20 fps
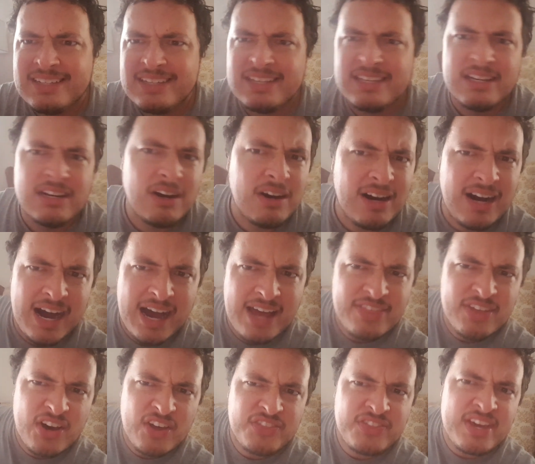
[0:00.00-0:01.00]
You know, I
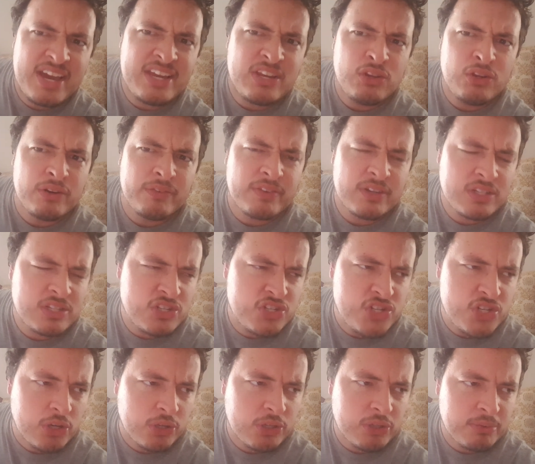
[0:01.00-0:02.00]
thought that Universe's
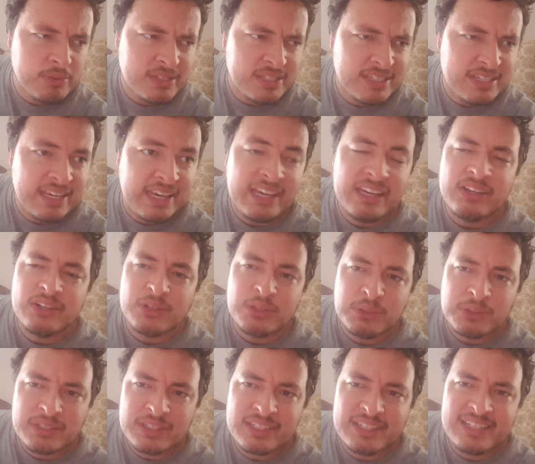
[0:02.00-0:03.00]
Joker was
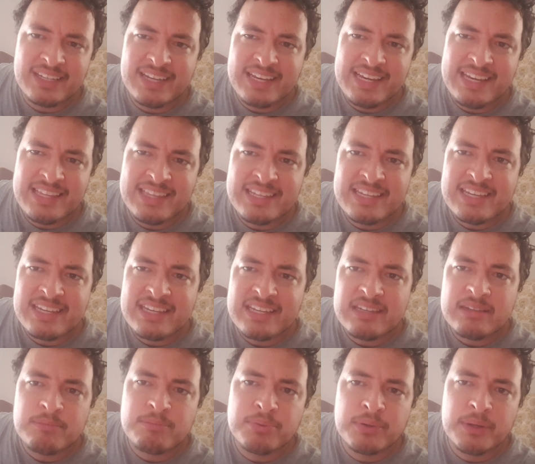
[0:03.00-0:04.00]
killed in
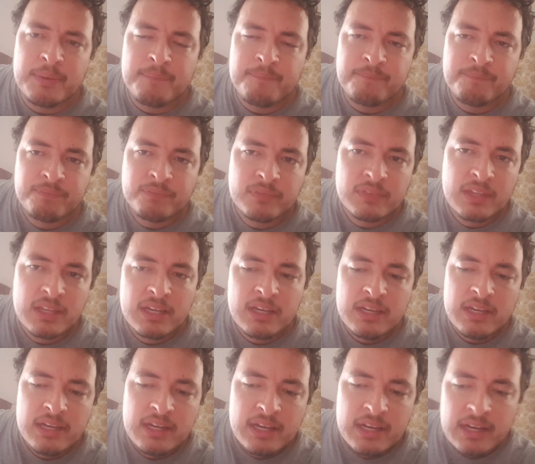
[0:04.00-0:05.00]
the pre-
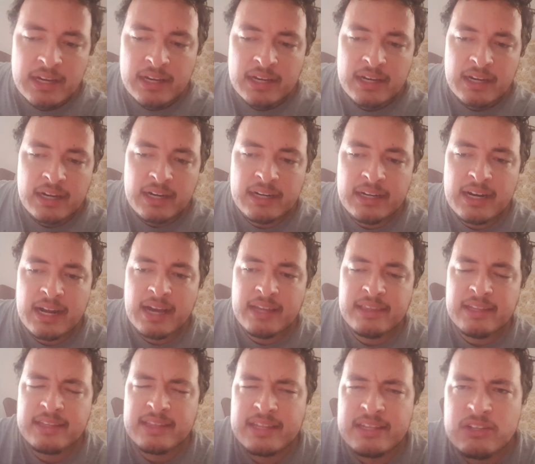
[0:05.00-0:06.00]
I, I
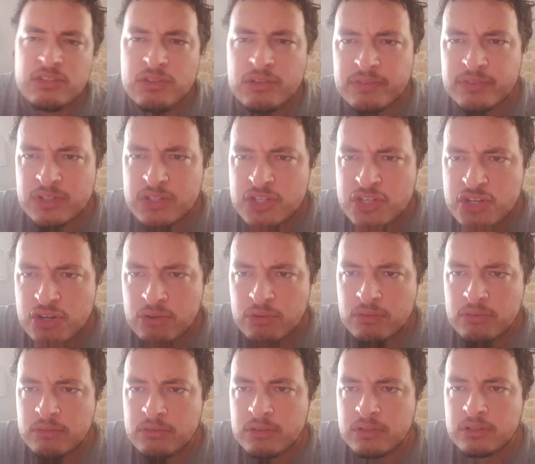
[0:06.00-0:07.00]
thought that Universe
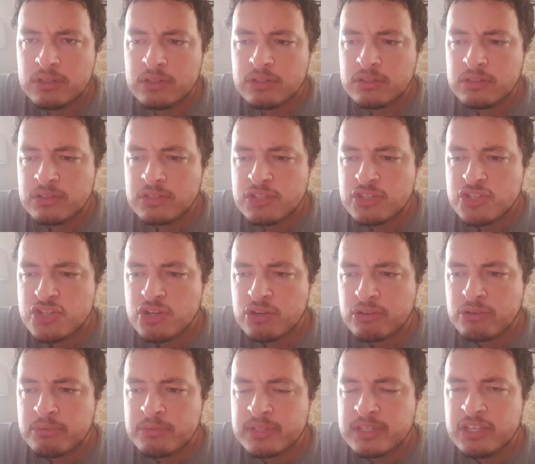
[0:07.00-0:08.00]
Joke versus
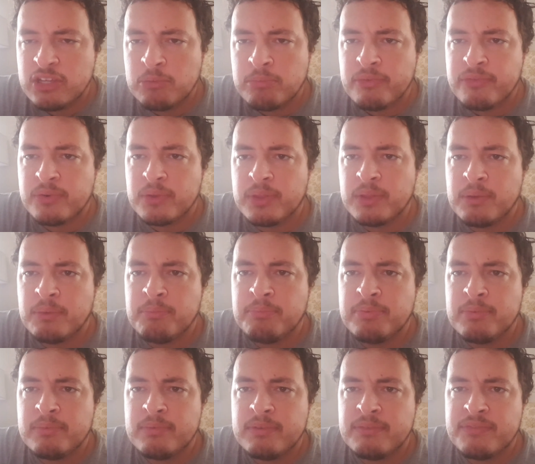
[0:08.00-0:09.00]
Joker was killed before the
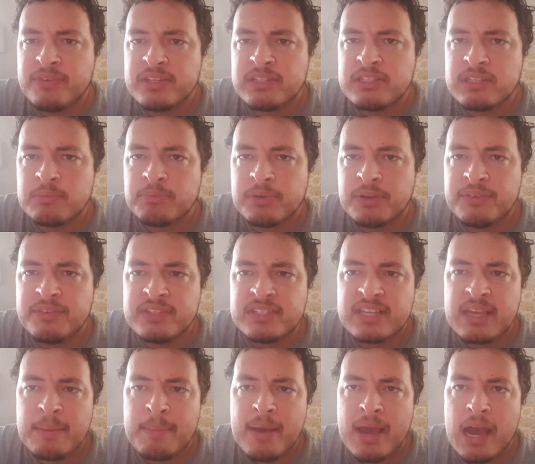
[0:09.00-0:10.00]
events of the previous
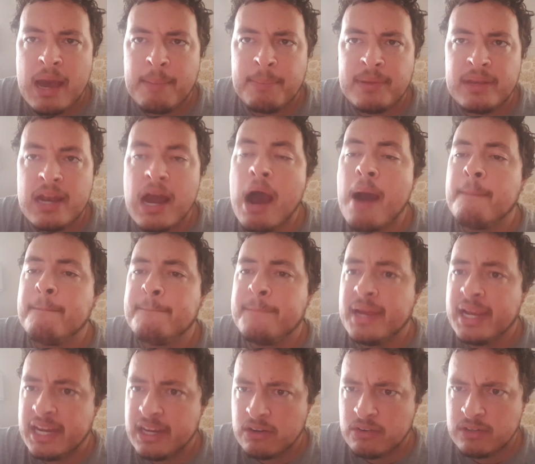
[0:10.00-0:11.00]
game happened.
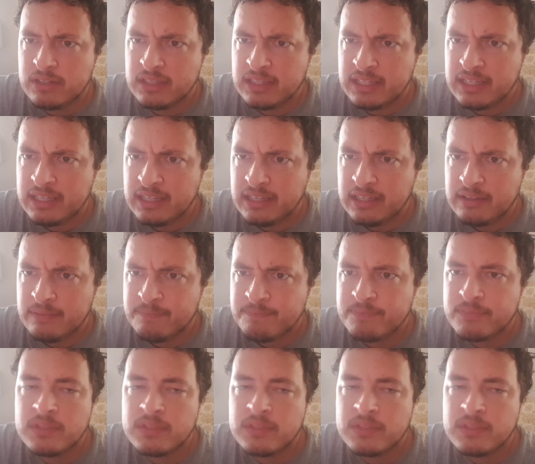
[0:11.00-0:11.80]
Apparently,